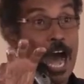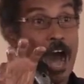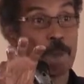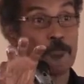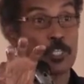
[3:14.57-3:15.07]

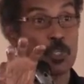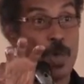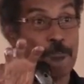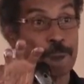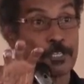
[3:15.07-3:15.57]
of
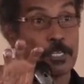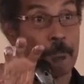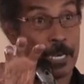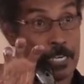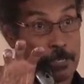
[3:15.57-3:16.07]
swift
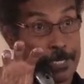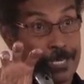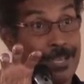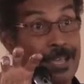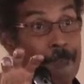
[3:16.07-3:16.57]
punishment